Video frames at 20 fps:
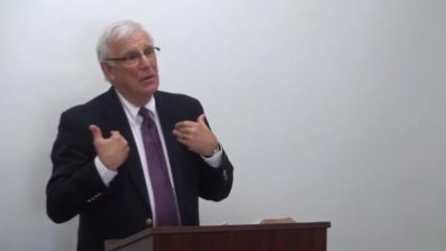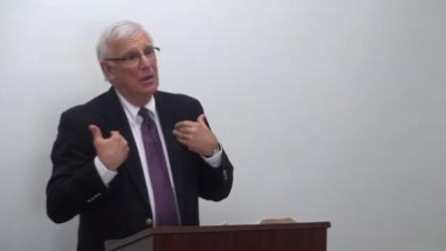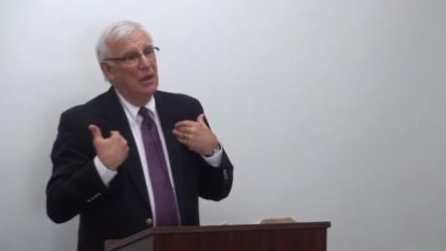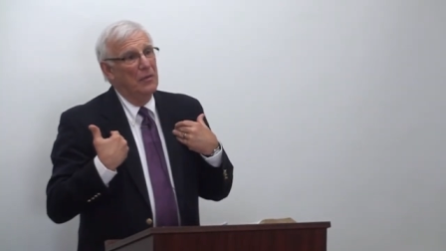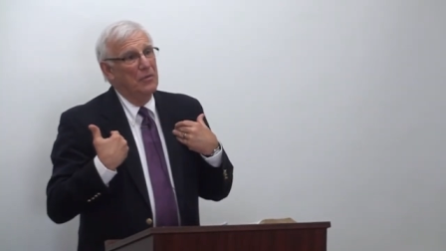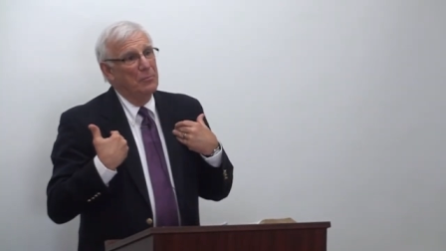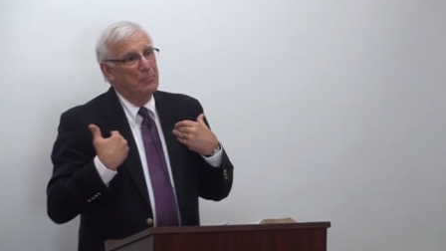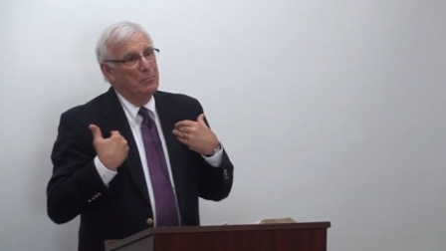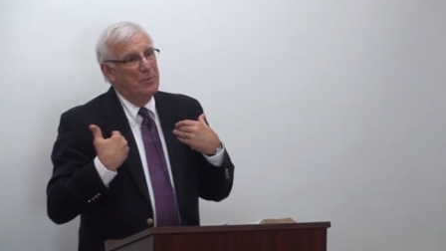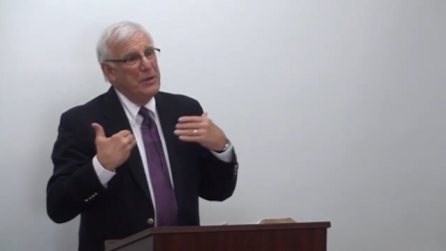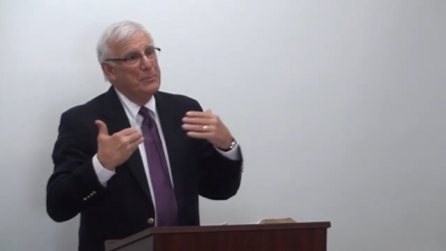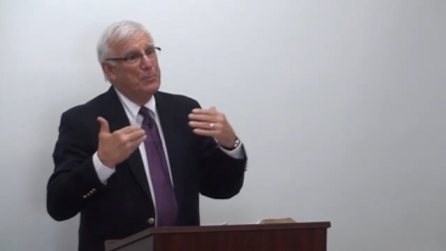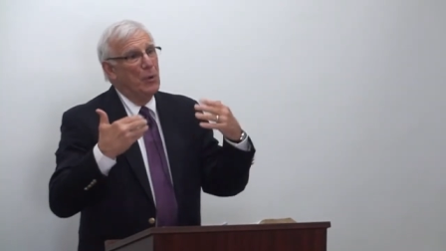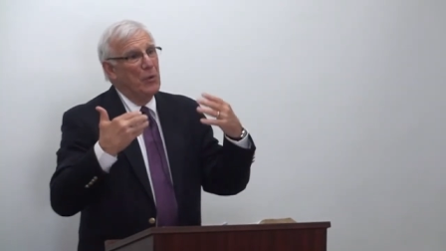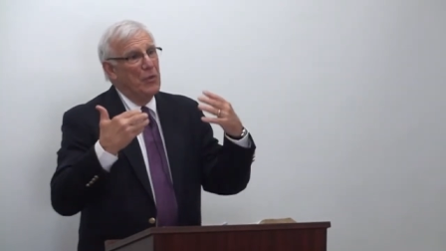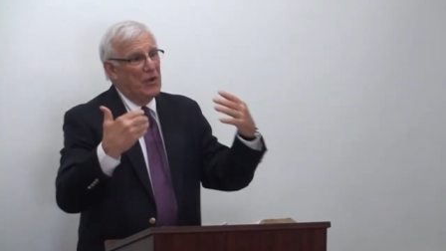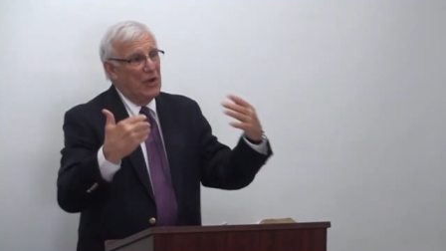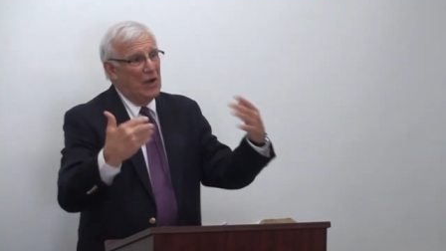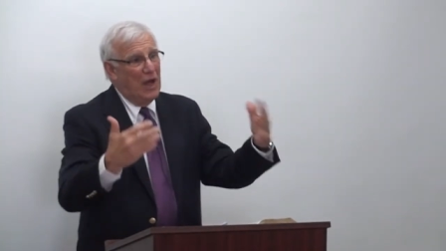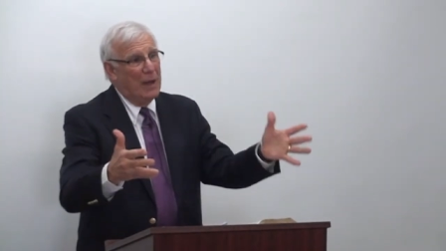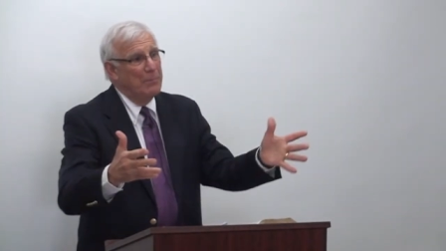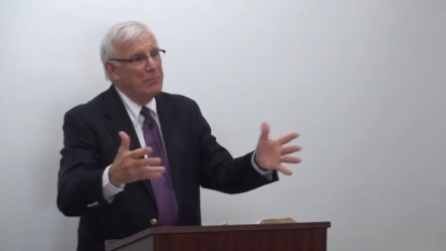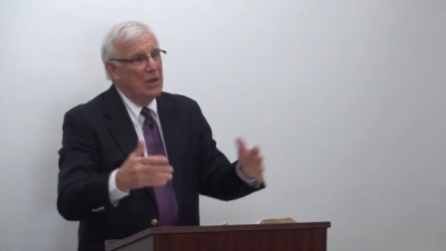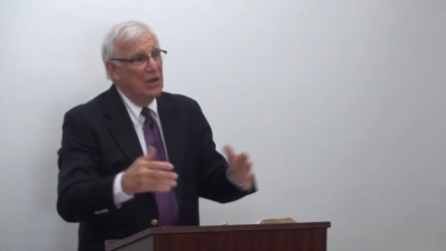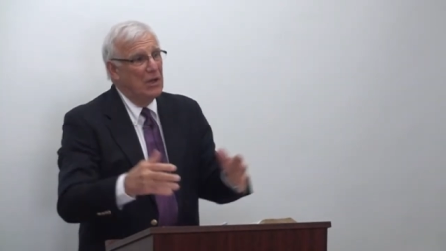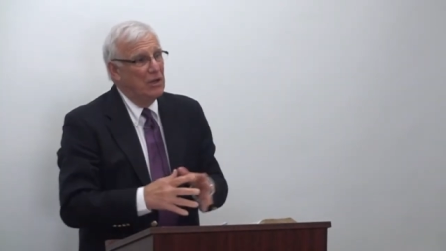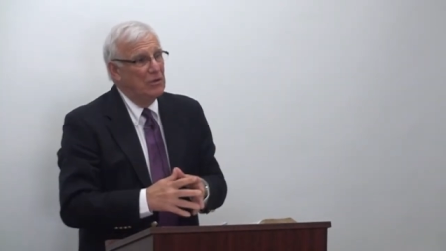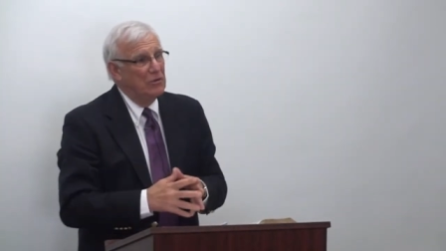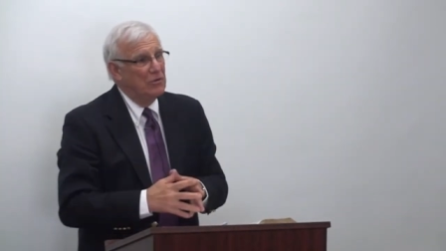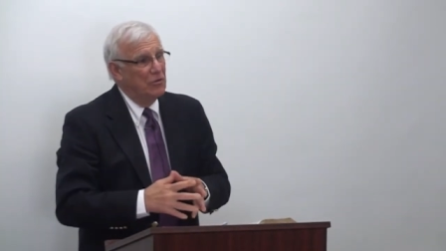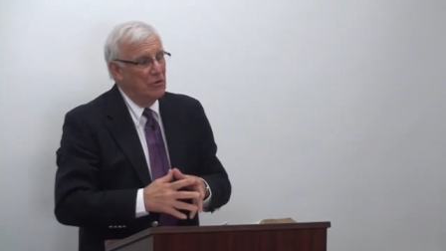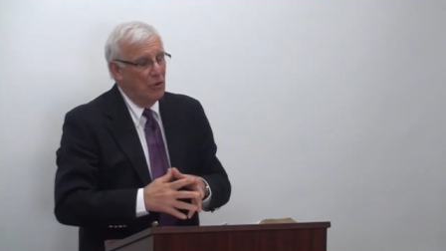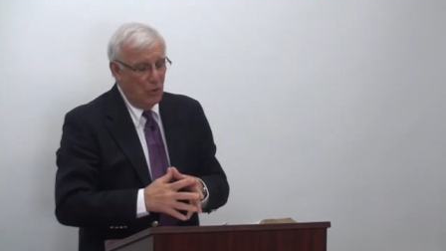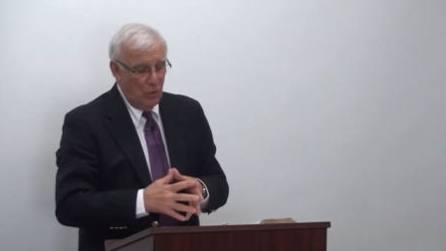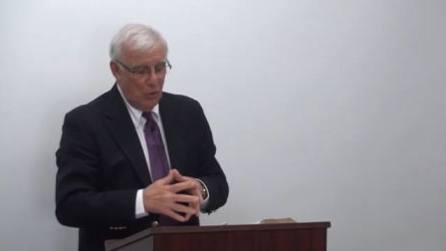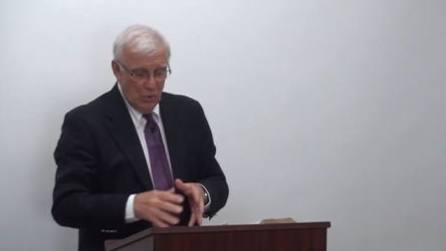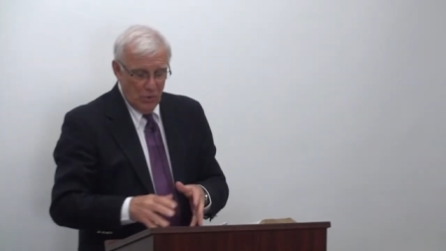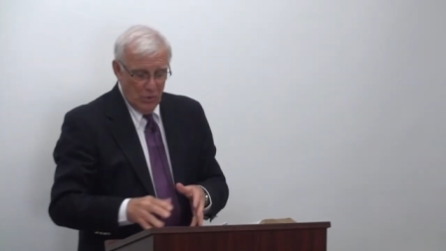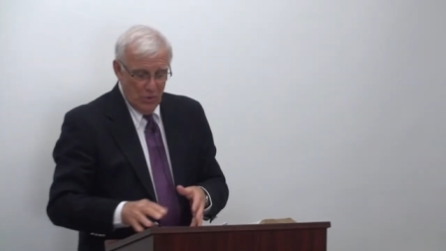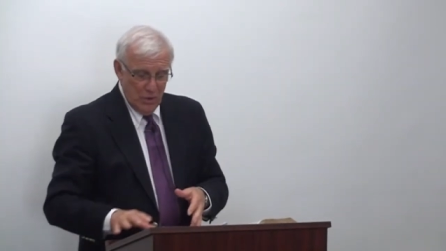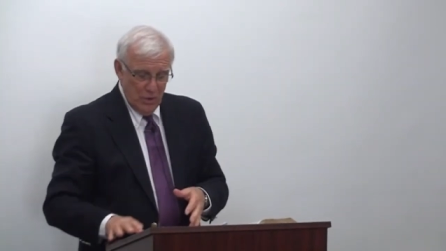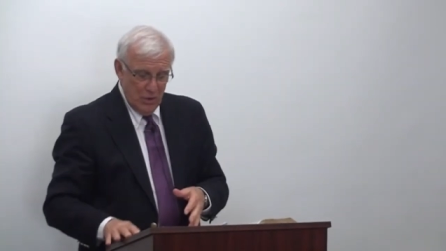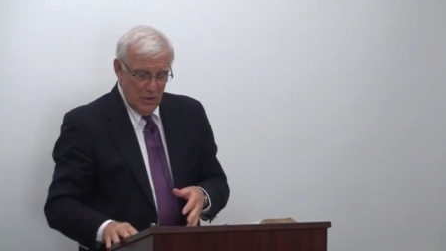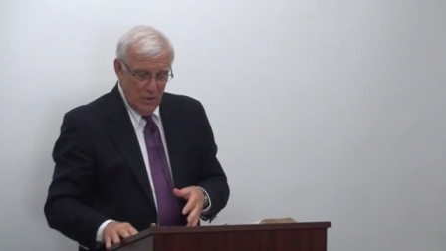and the people that I'm getting to know,